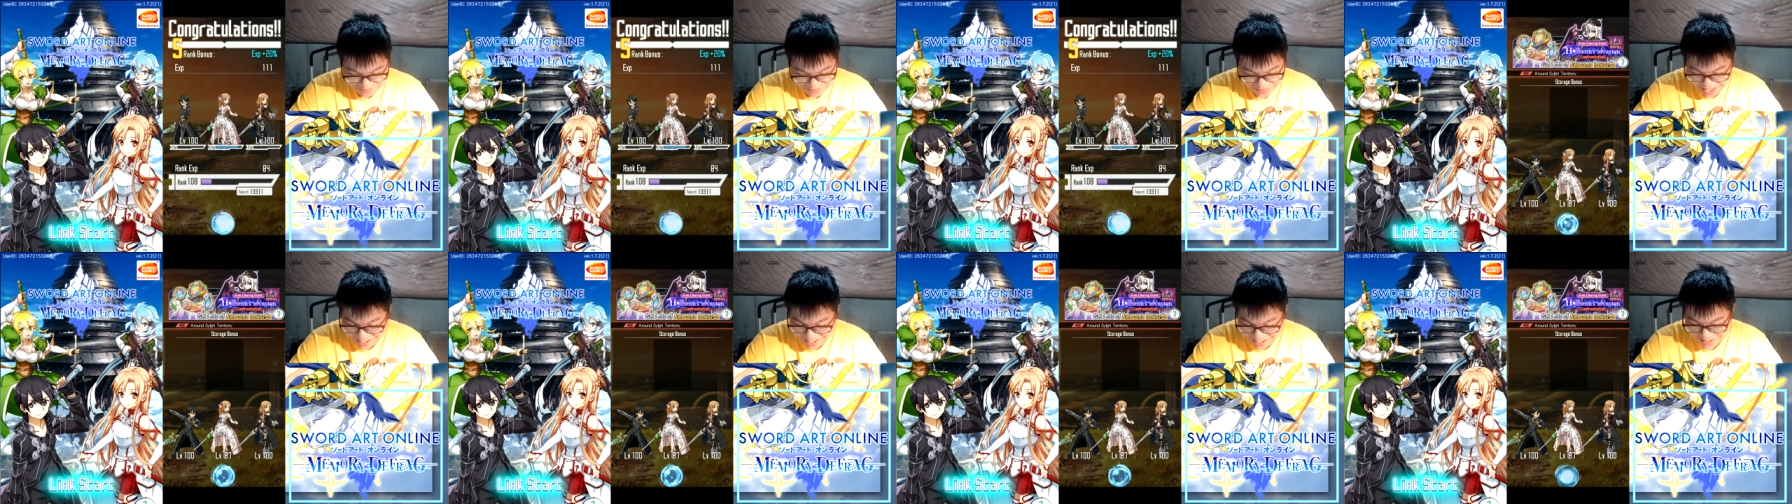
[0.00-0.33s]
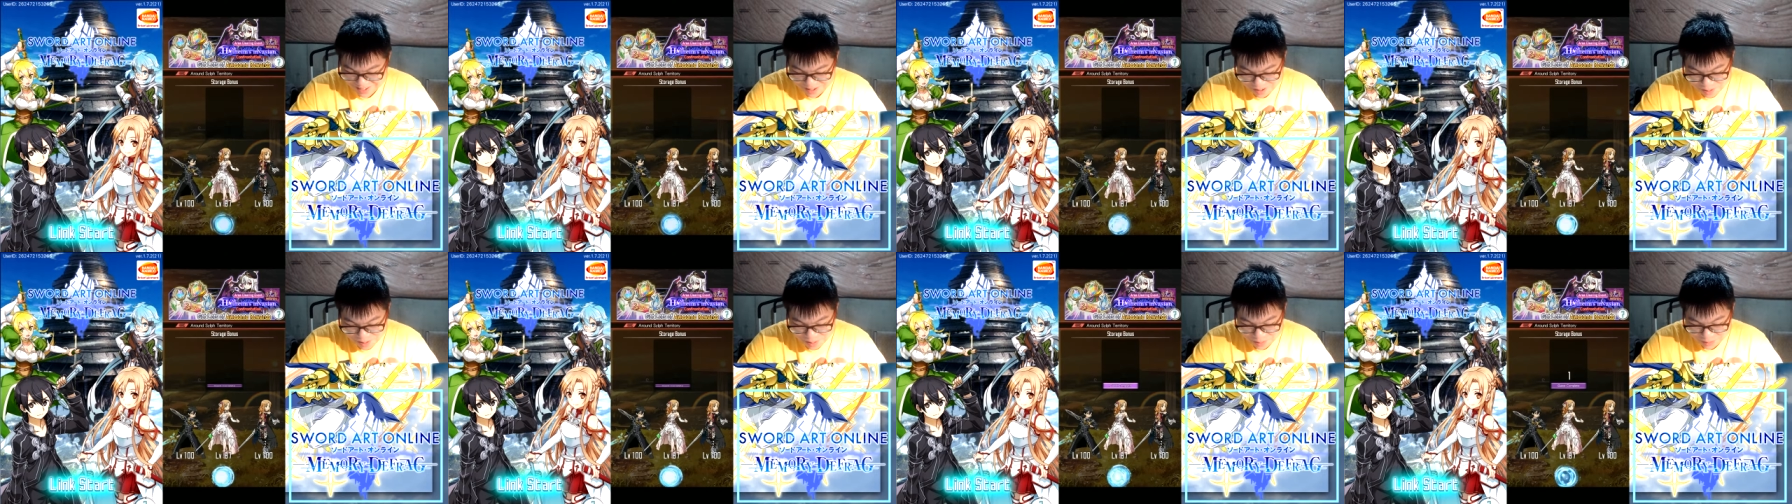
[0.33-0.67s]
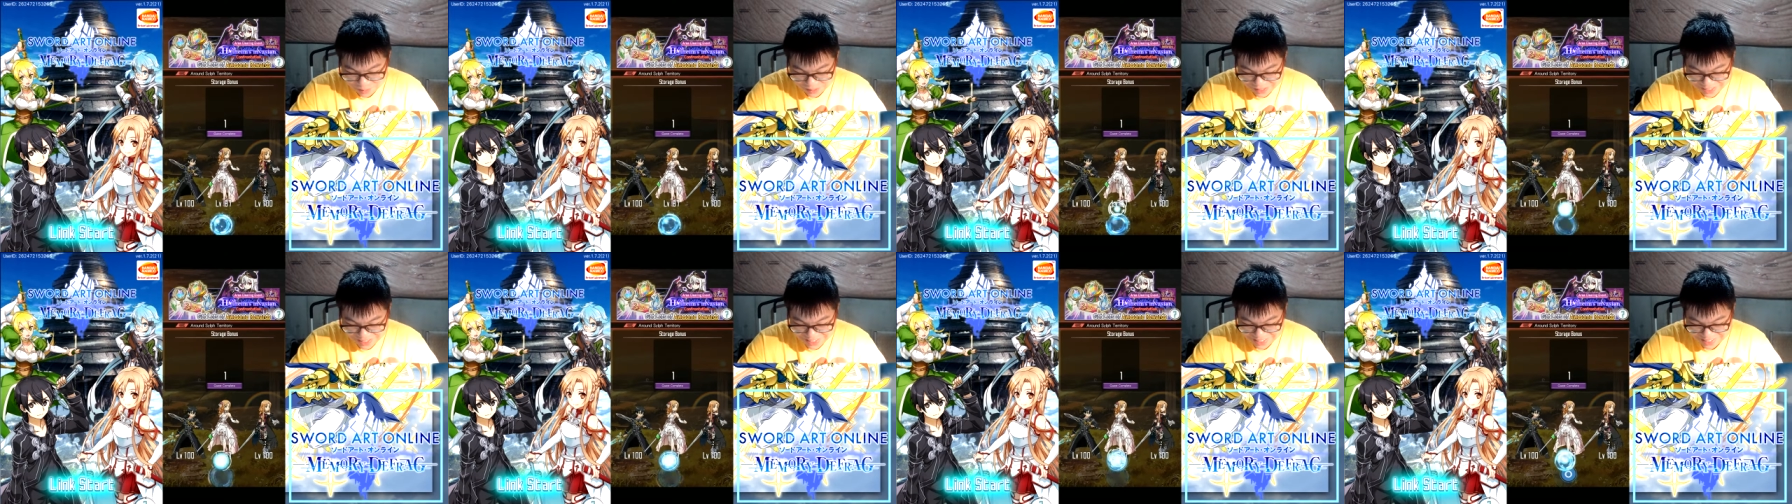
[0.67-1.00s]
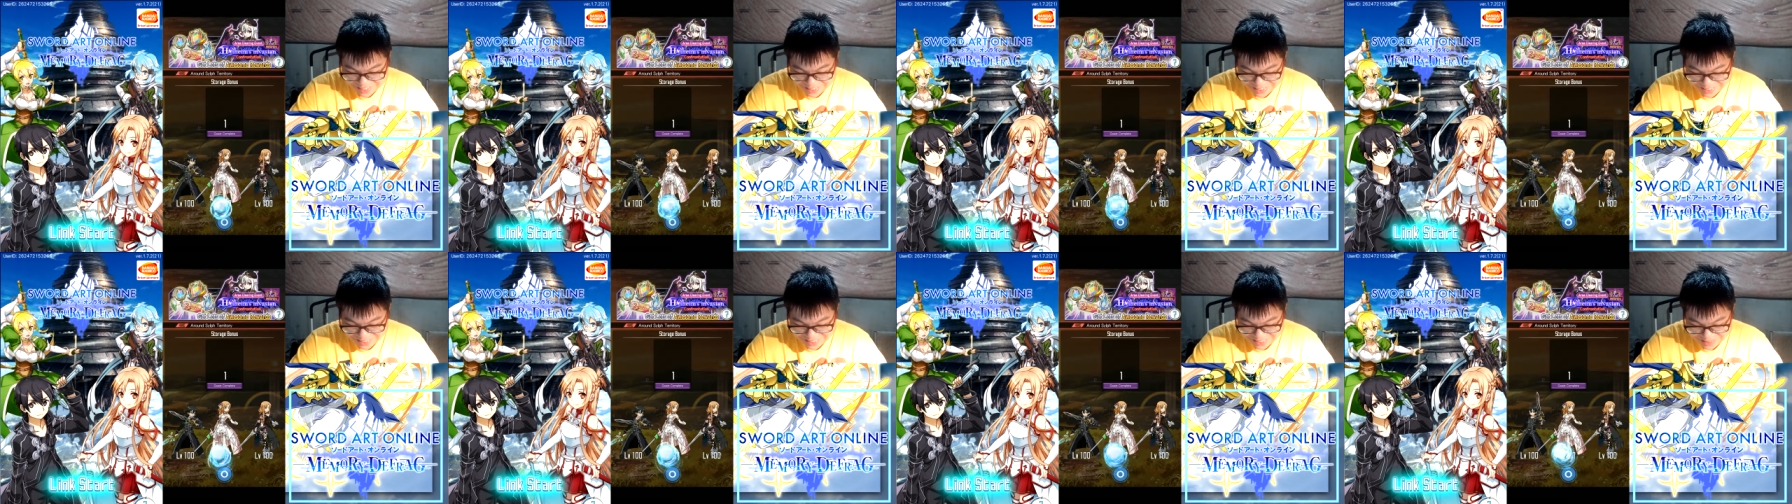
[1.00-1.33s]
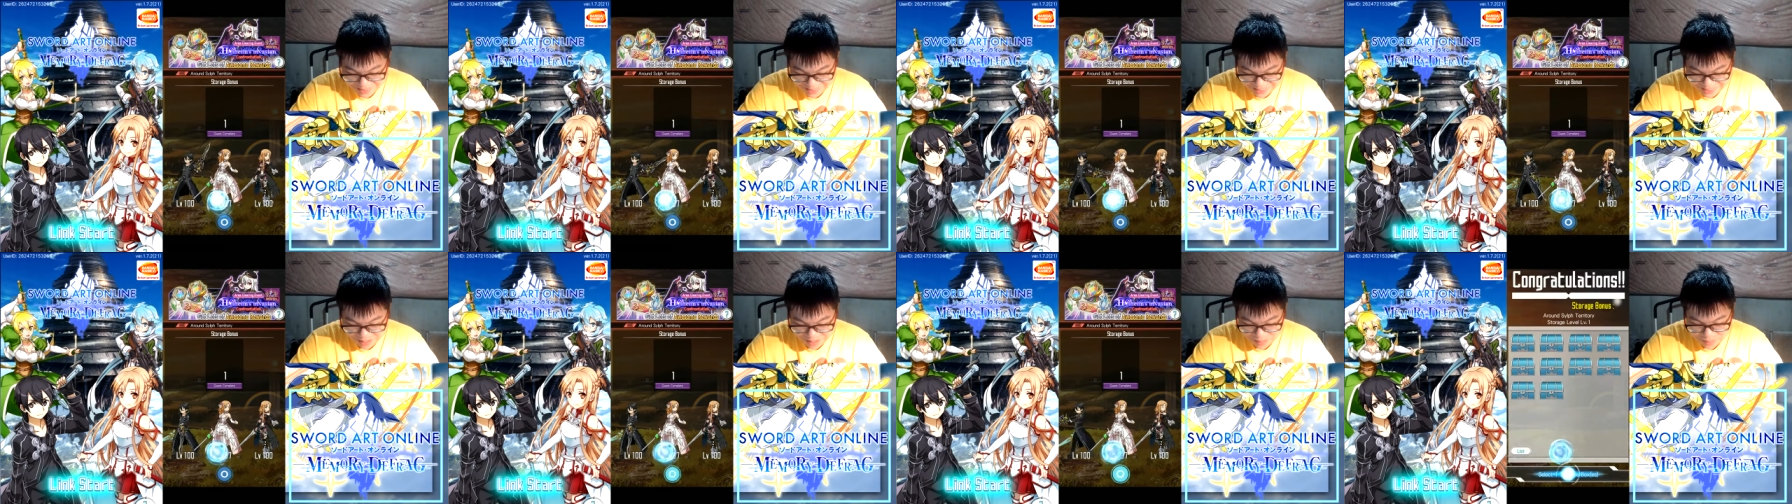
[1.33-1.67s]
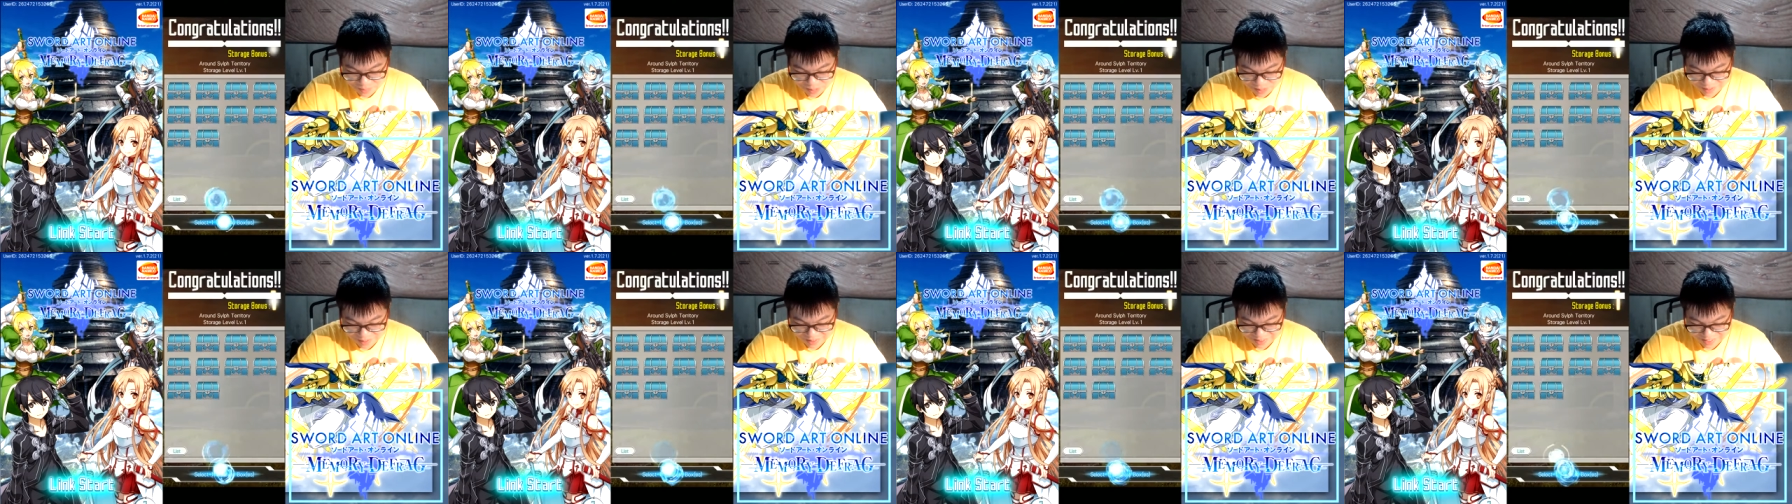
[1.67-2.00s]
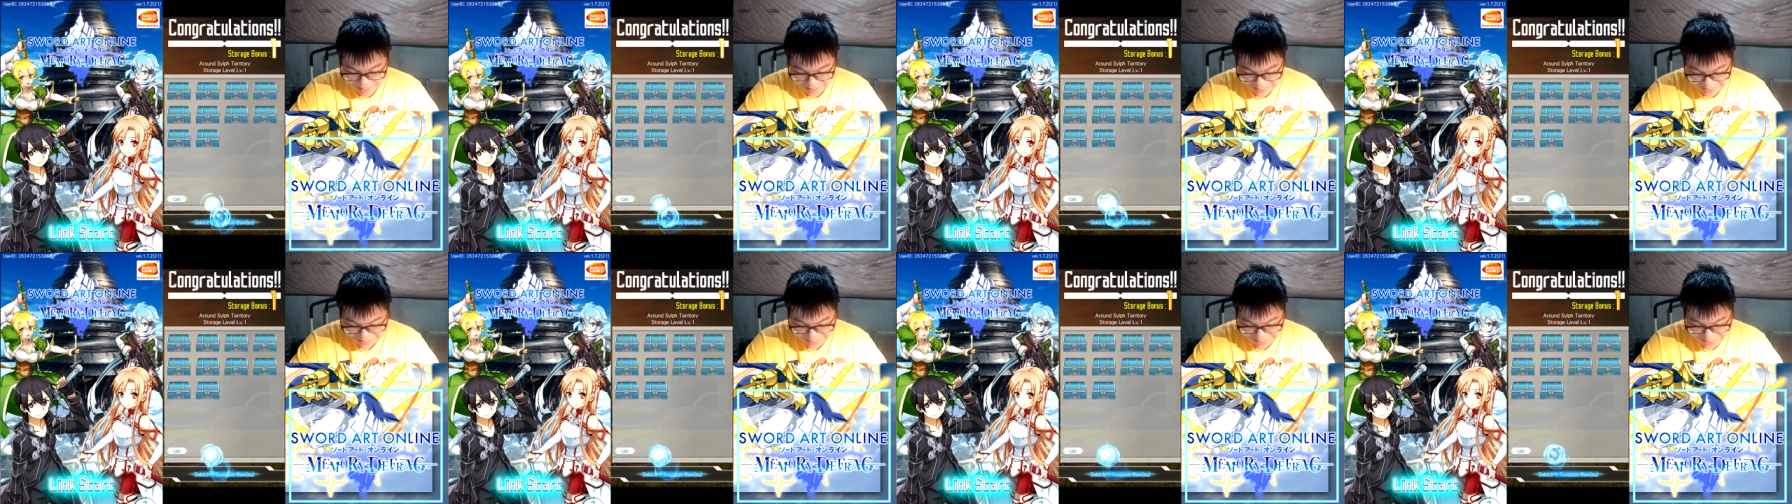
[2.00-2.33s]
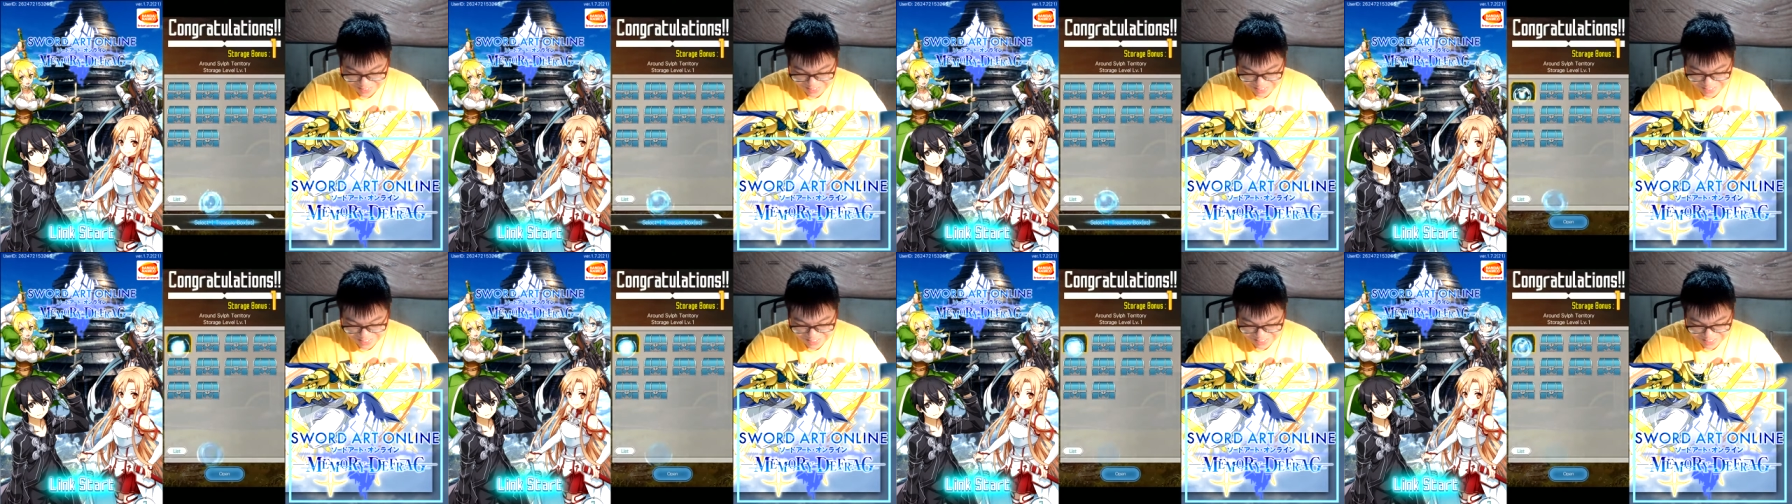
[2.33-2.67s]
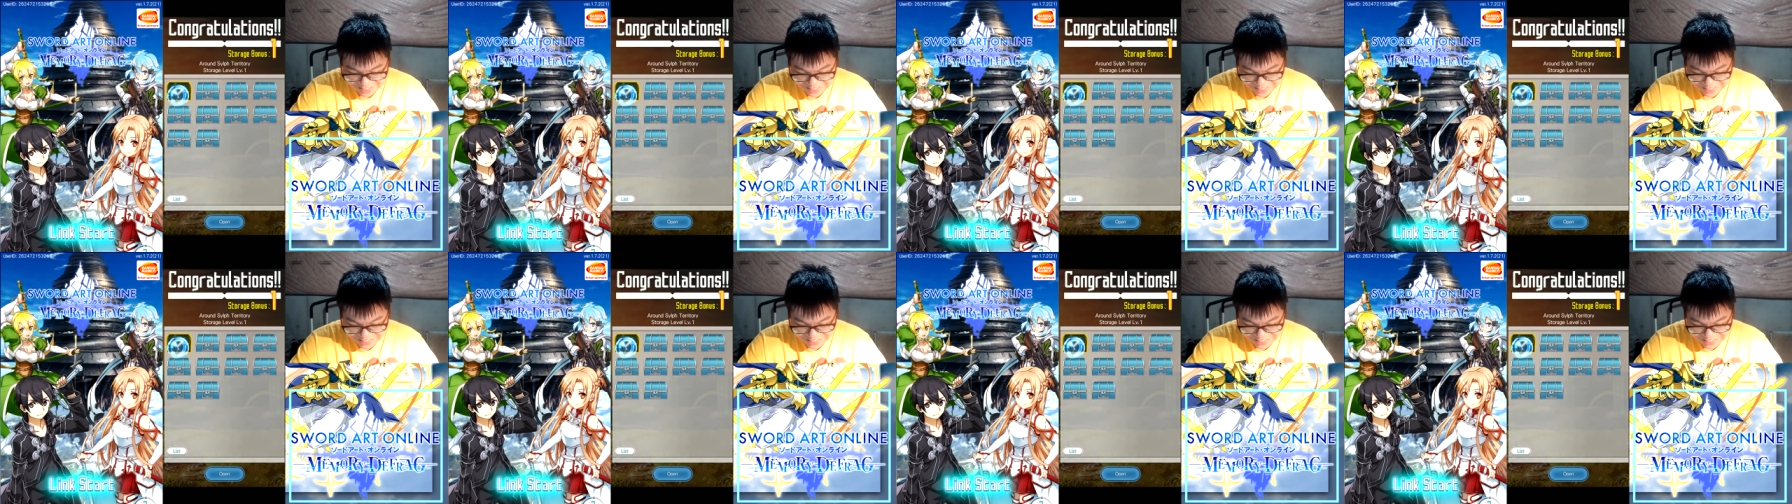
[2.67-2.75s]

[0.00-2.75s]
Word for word: I can only get better characters.